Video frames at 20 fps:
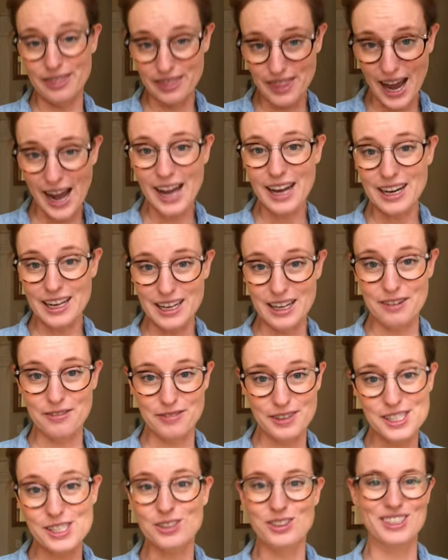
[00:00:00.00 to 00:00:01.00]
that, in a
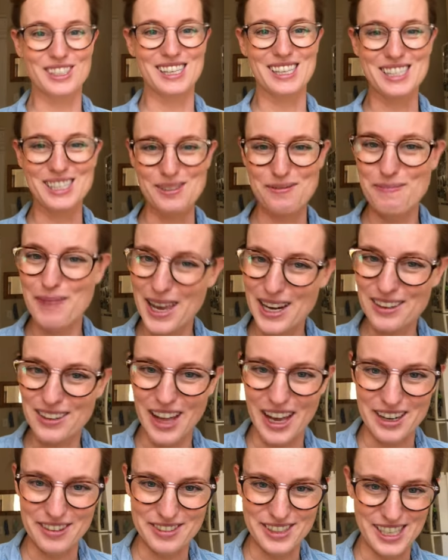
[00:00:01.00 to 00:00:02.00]
physical sense, made a
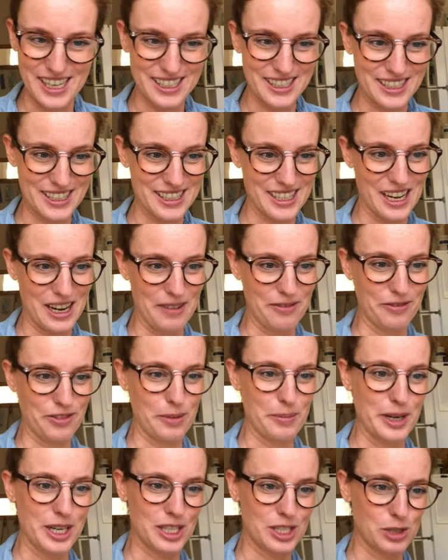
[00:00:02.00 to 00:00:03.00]
lot of sense um,
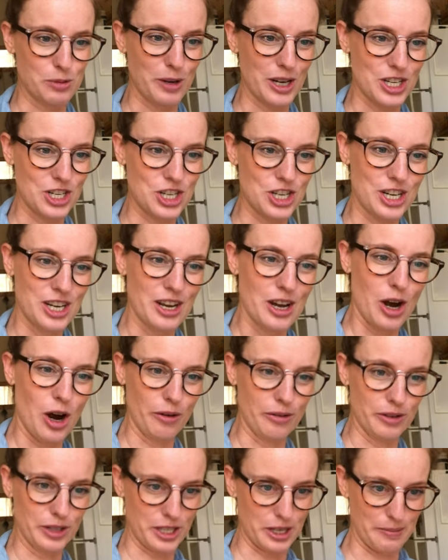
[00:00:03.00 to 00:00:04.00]
for me to switch
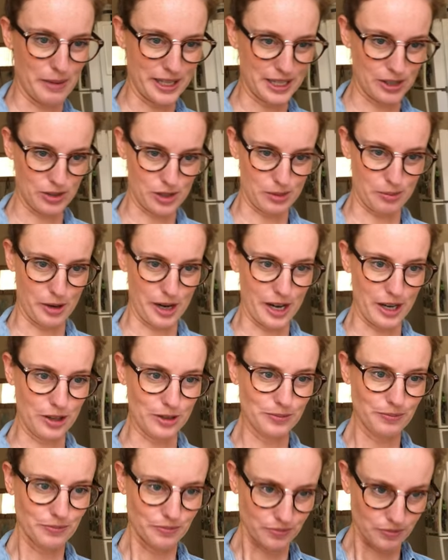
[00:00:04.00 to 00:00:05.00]
over to
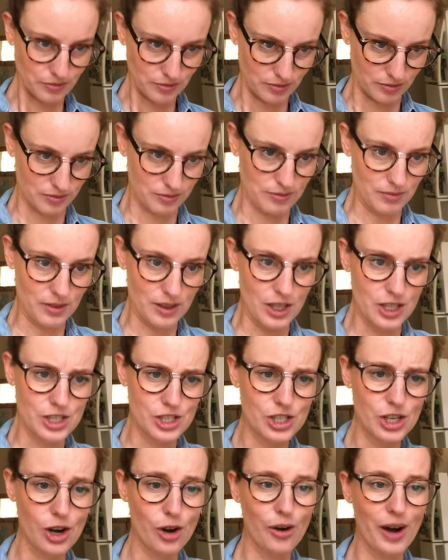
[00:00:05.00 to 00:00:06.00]
mezzo-soprano.
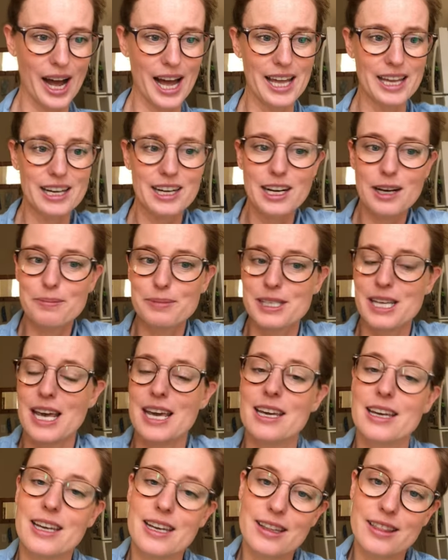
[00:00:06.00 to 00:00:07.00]
So I ended up
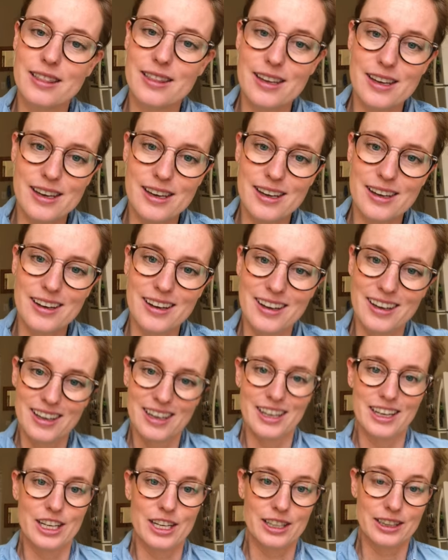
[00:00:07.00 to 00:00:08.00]
taking the
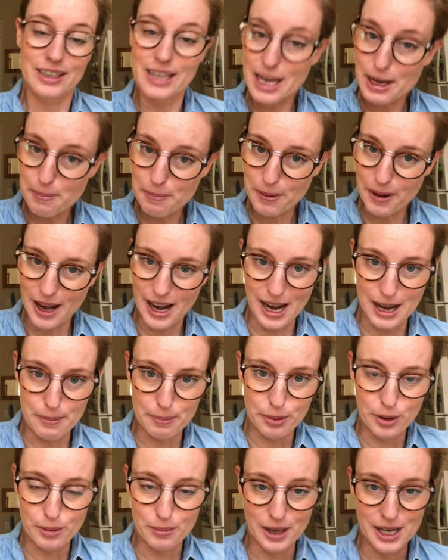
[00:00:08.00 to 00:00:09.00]
leap, I
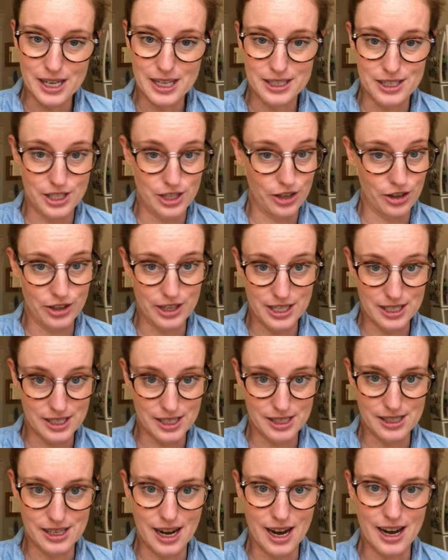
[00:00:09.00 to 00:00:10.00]
put my insecurities
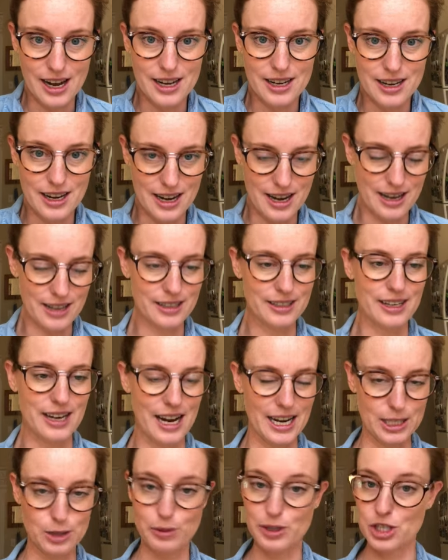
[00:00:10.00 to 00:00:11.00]
aside, and
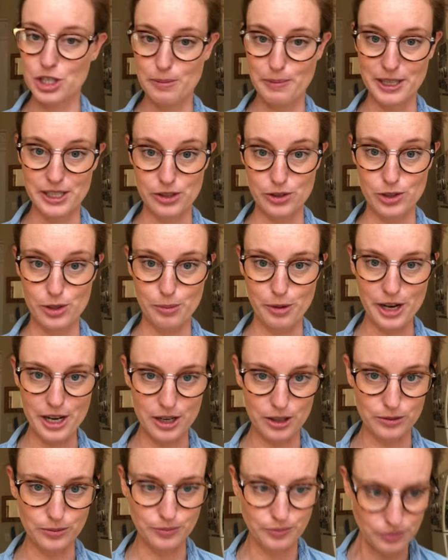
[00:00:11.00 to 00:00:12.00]
I switched to
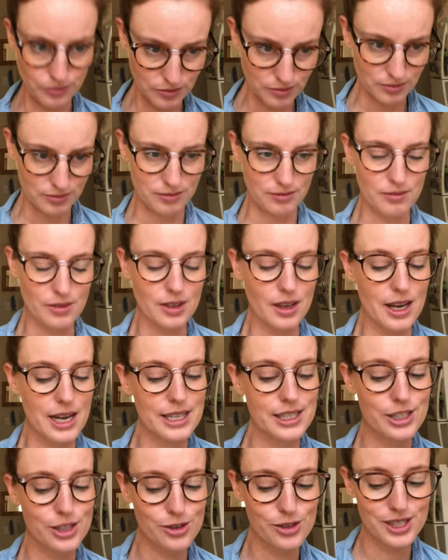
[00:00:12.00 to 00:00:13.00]
mezzo-soprano.
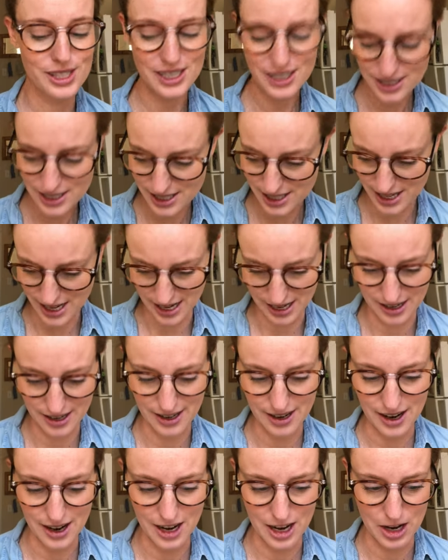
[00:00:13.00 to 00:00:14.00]
And so since
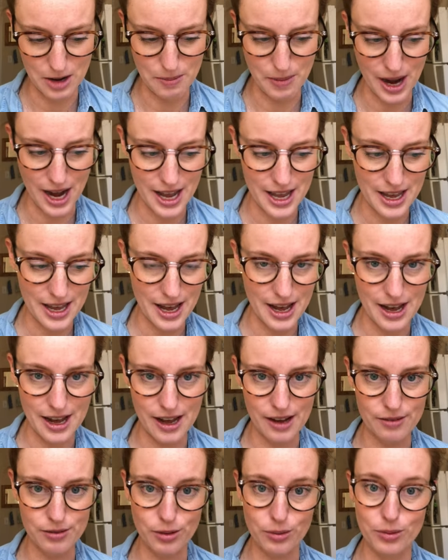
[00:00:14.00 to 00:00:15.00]
then, um, I
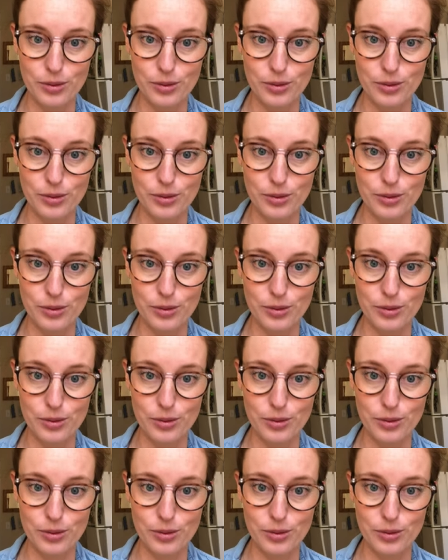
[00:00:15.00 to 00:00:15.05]
have